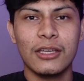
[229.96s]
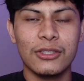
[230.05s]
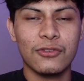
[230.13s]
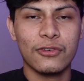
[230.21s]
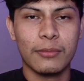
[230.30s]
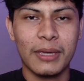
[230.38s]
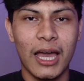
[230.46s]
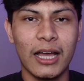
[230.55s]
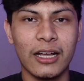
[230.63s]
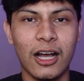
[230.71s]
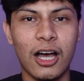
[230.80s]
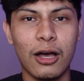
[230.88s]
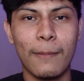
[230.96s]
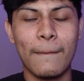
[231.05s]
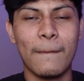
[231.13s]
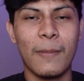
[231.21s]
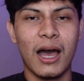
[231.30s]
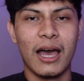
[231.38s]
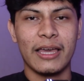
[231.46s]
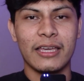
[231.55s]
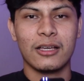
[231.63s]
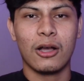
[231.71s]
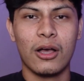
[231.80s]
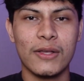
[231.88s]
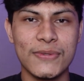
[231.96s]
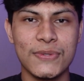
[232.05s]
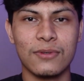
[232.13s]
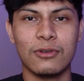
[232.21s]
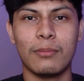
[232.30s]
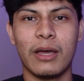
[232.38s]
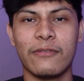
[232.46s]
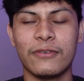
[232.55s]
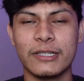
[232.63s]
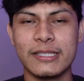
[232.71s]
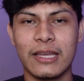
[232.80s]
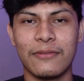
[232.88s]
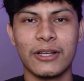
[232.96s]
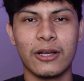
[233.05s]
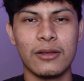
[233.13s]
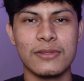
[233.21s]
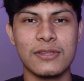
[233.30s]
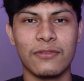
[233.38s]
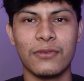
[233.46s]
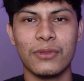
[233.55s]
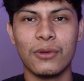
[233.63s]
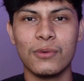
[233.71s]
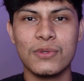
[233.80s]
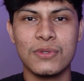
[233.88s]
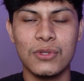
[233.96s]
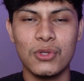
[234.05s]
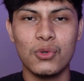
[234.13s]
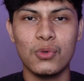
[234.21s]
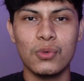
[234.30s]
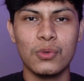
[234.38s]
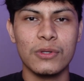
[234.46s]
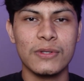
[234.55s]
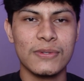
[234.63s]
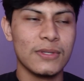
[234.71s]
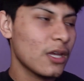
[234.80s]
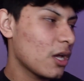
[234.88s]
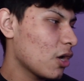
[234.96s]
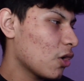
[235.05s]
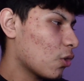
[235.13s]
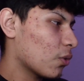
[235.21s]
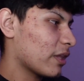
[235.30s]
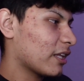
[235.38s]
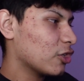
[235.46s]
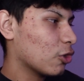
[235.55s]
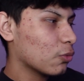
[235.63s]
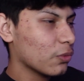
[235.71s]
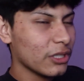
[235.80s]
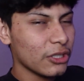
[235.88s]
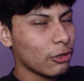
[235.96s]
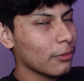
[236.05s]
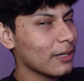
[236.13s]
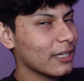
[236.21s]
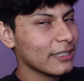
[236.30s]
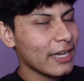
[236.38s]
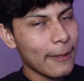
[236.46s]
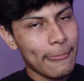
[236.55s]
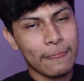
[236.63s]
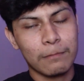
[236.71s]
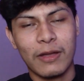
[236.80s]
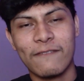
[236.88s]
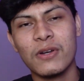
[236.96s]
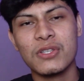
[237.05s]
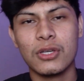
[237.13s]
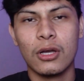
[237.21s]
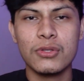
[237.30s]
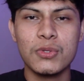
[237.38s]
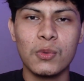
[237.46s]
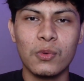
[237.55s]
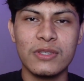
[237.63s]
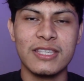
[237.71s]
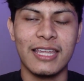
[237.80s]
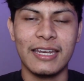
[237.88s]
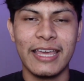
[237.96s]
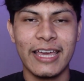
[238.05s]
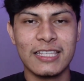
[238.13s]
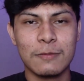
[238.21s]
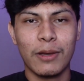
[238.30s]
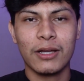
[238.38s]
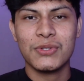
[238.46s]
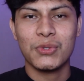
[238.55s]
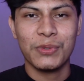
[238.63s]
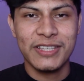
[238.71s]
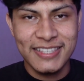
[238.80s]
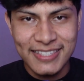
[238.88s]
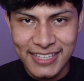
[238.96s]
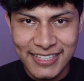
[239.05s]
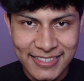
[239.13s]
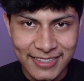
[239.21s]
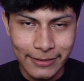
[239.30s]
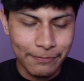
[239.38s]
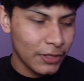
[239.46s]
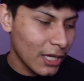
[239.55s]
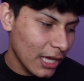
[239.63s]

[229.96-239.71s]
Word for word: you feel me? I got my console, my first ever console for those newers or that don't really know me like that. My first console was an Xbox 360